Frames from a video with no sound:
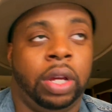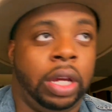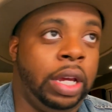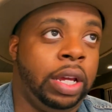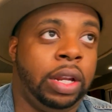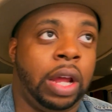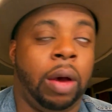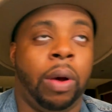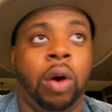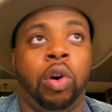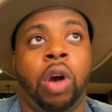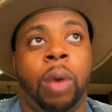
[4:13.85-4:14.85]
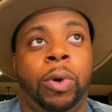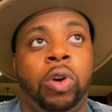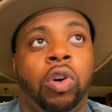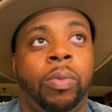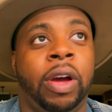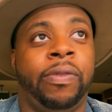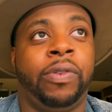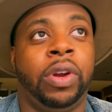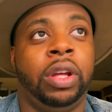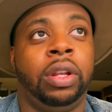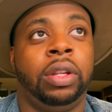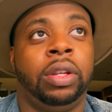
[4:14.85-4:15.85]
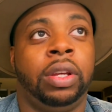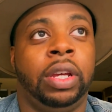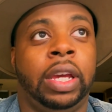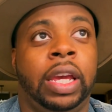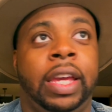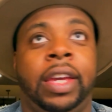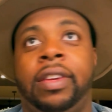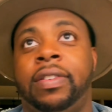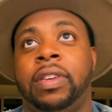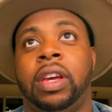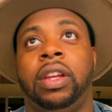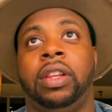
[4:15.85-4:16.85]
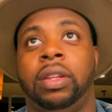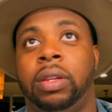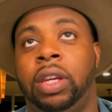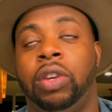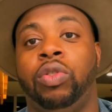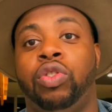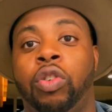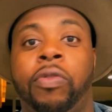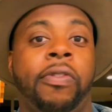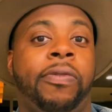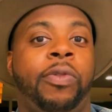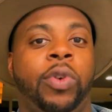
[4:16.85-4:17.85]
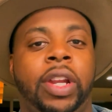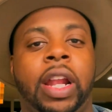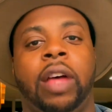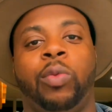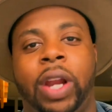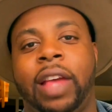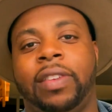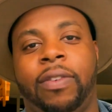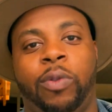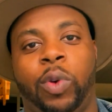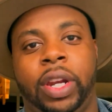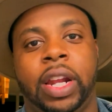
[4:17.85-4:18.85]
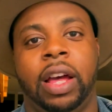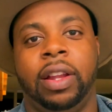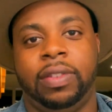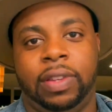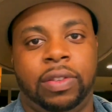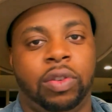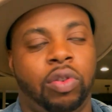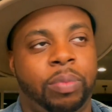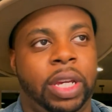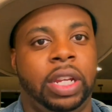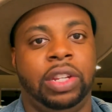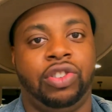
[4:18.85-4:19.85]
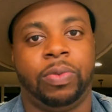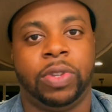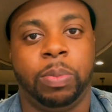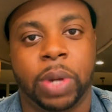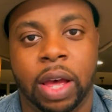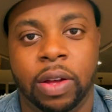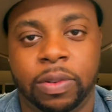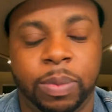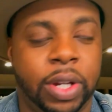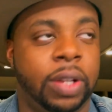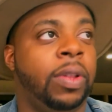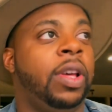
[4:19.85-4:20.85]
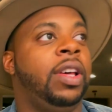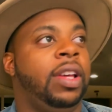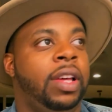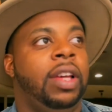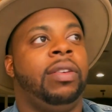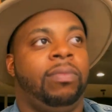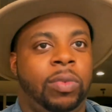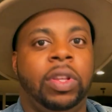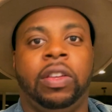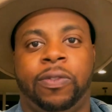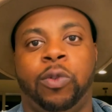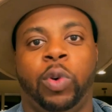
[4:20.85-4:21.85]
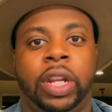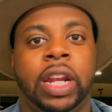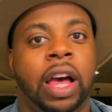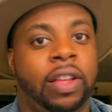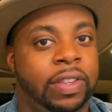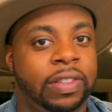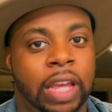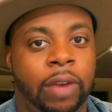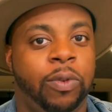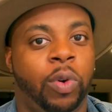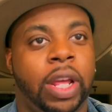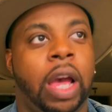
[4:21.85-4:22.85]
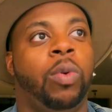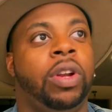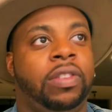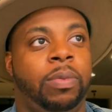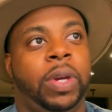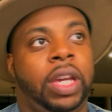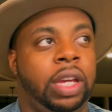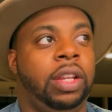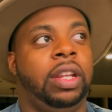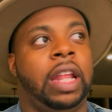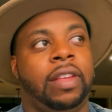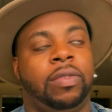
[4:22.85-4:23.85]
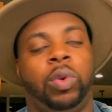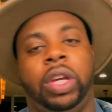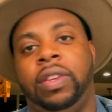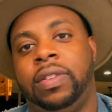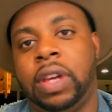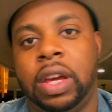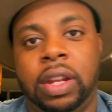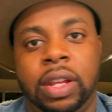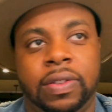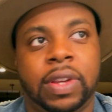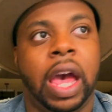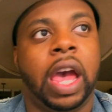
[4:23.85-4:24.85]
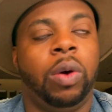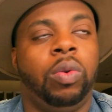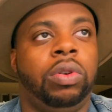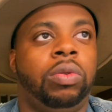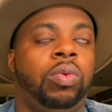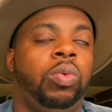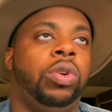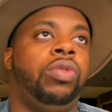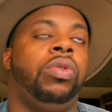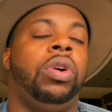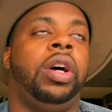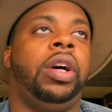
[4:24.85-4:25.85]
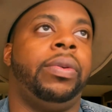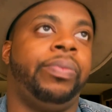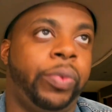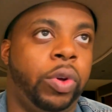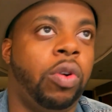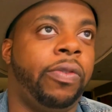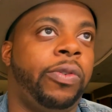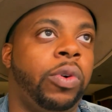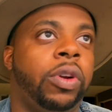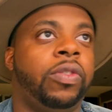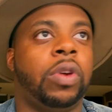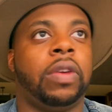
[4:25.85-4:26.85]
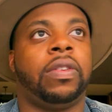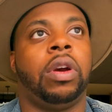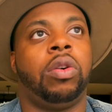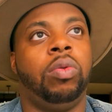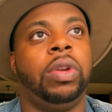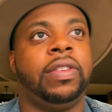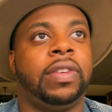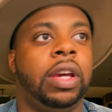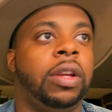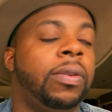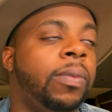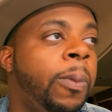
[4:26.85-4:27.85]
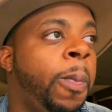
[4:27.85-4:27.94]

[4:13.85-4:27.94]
And I'll, I'll, I'm going to call my friend and he said he'll do it for $40. When I say $40, he told me in Egyptian pounds, but it's $40. The same 40 I wanted to pay, that's what he said his guy would, would uh, go for. So I said, cool, let's get it.